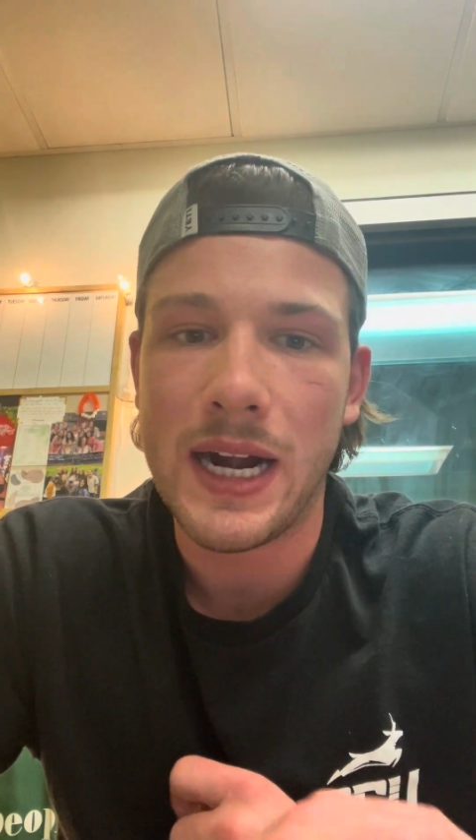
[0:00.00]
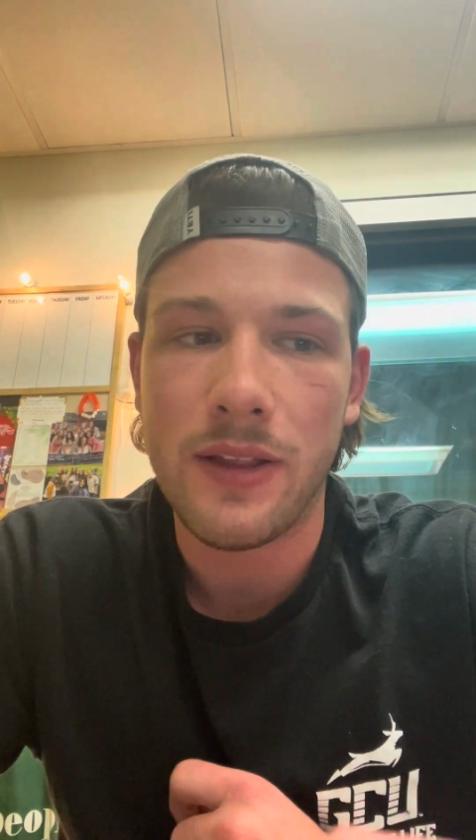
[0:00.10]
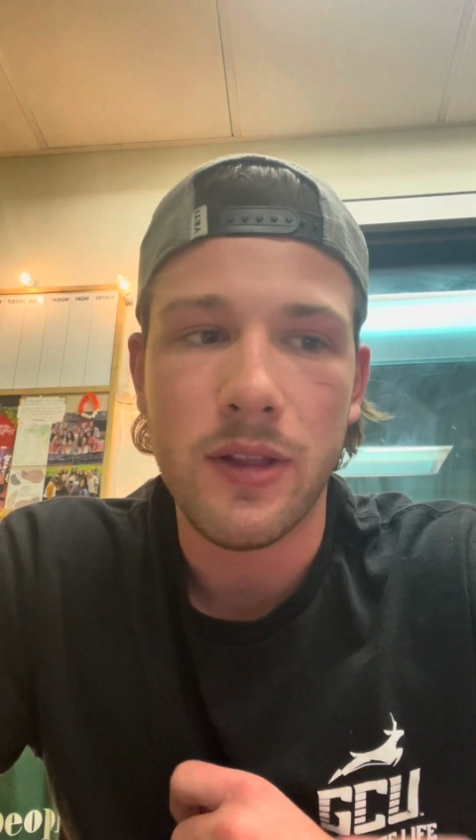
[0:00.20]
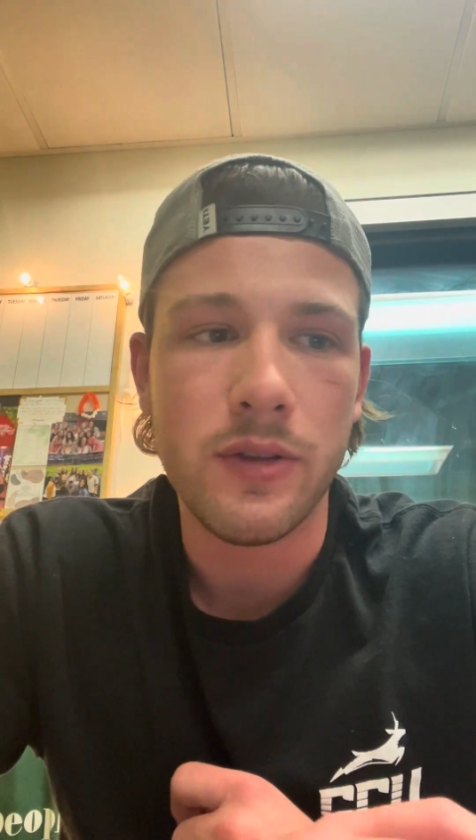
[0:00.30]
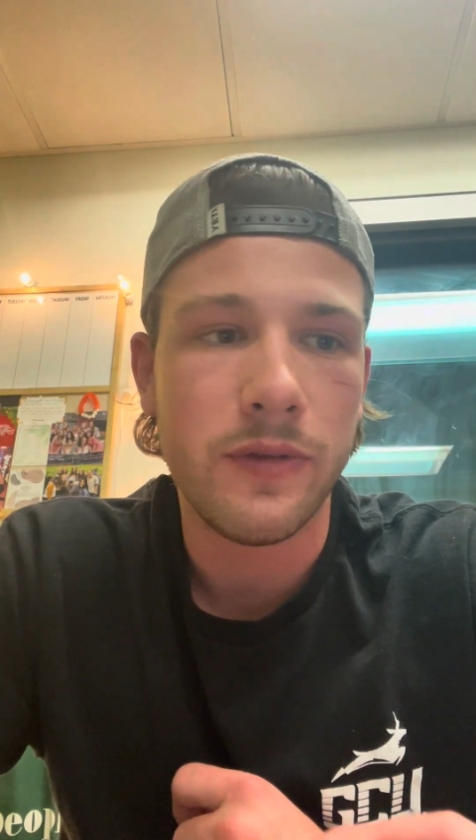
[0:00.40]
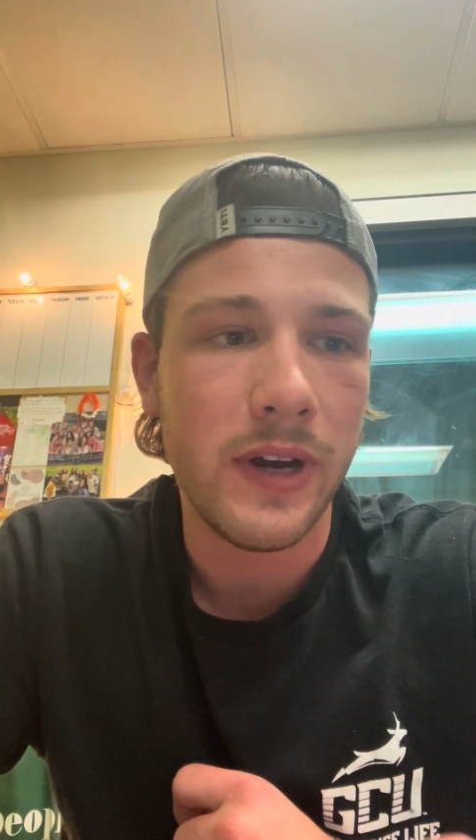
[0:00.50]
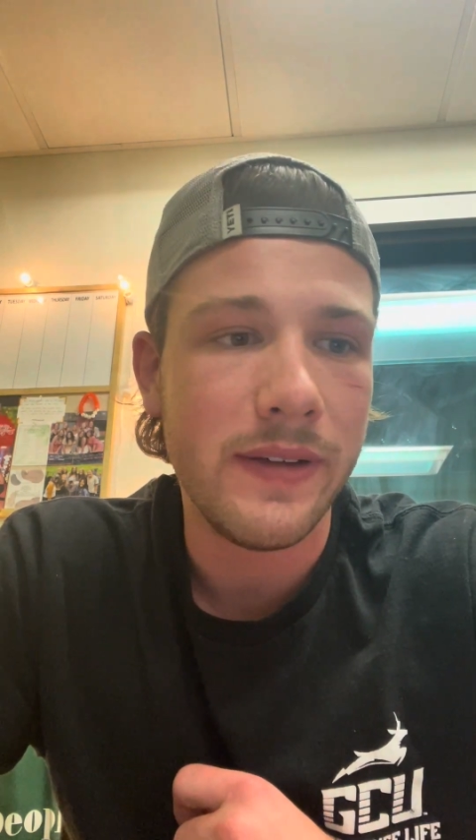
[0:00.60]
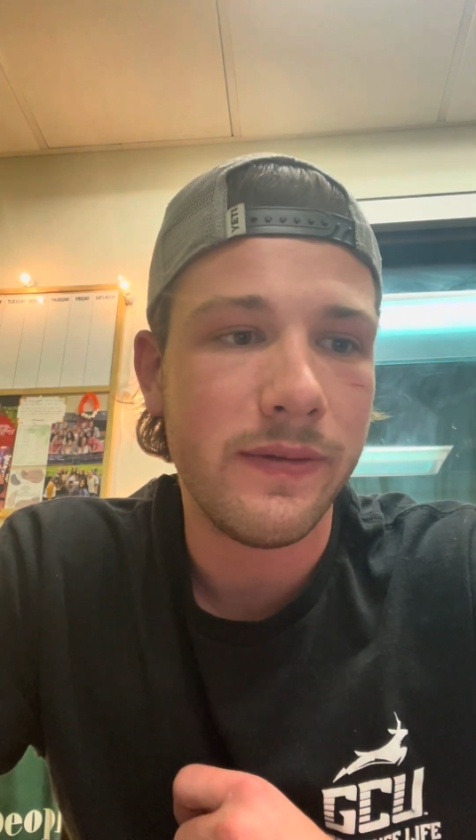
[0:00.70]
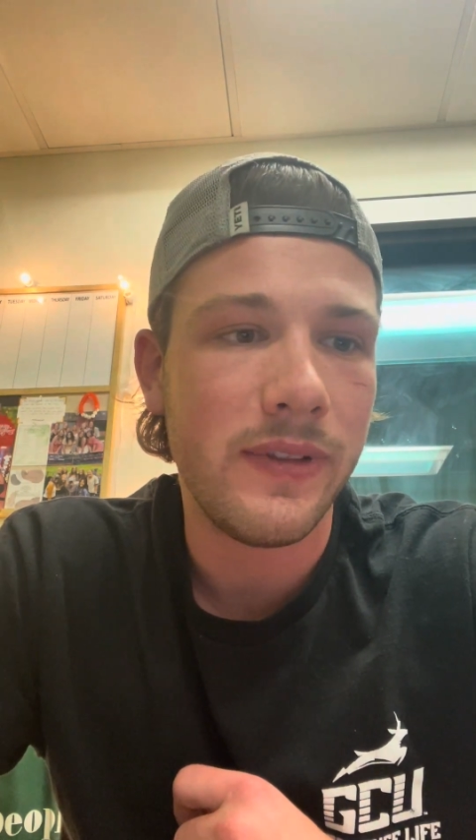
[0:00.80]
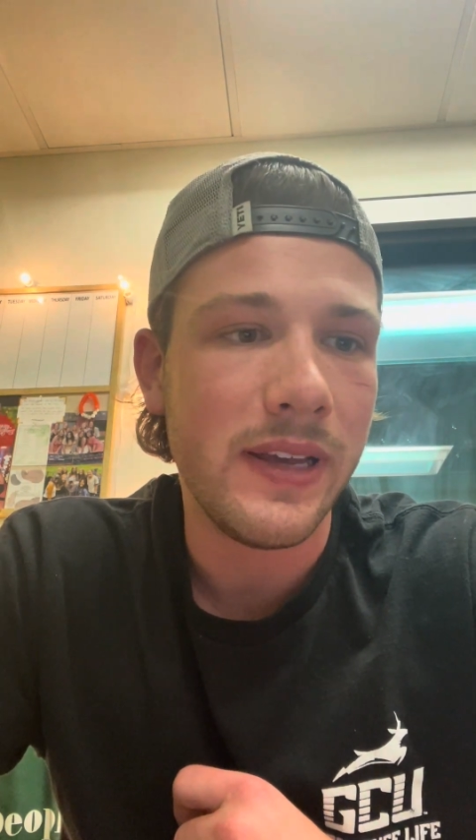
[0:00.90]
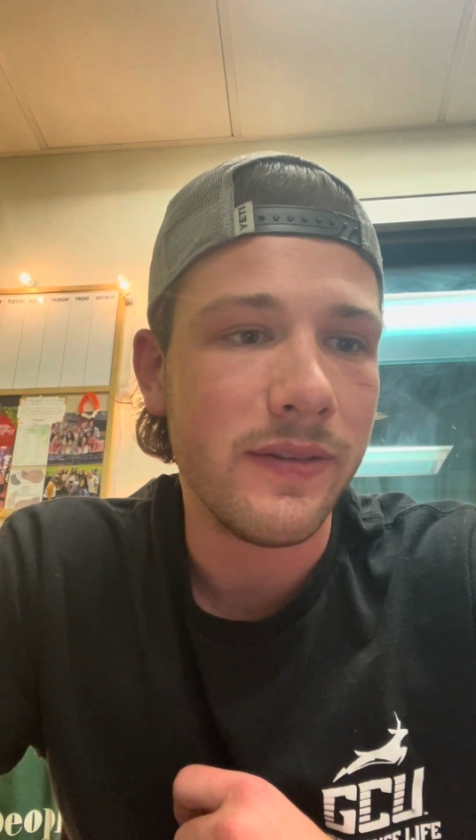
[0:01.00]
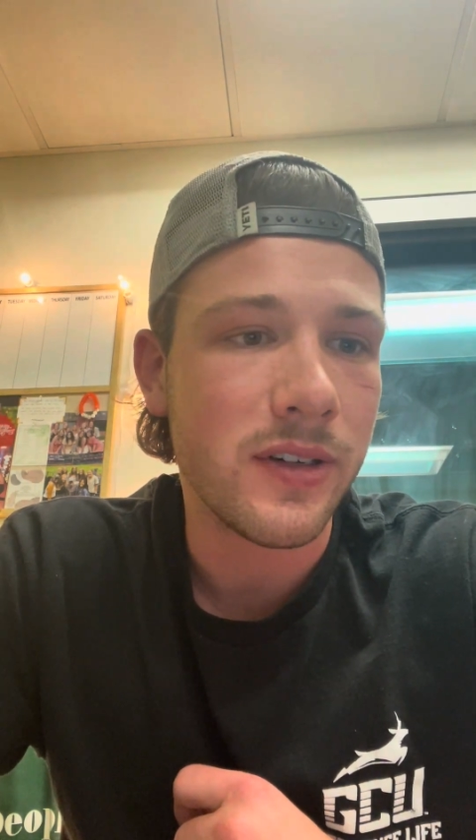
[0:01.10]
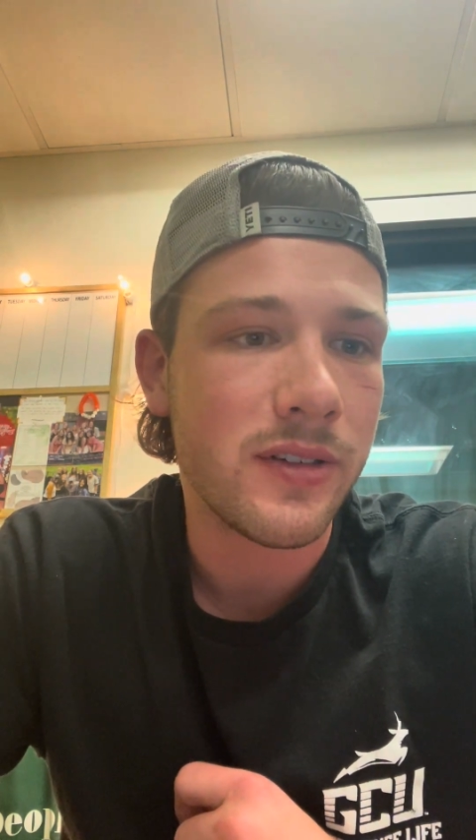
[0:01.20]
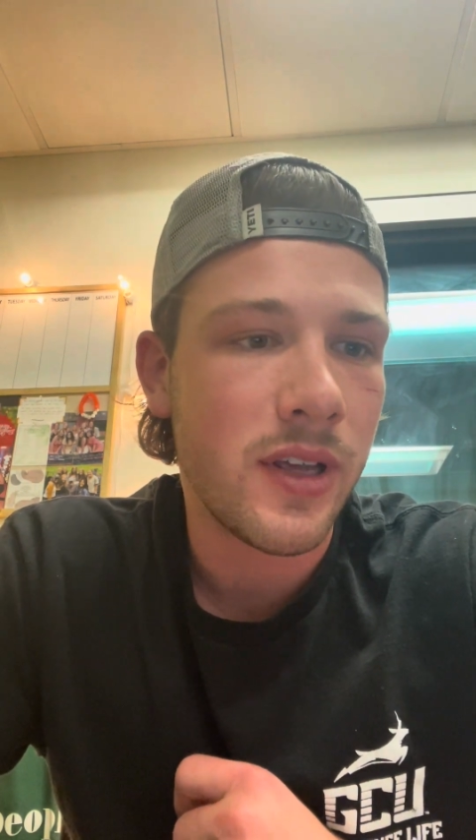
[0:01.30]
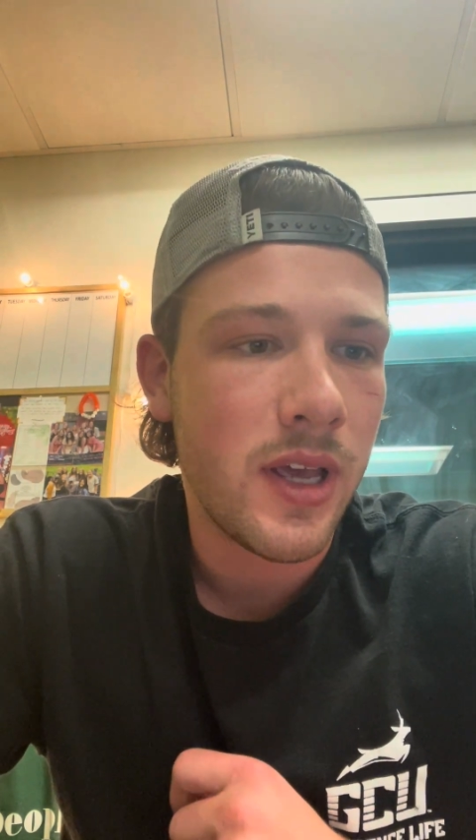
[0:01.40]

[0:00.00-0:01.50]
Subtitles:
out those flavors.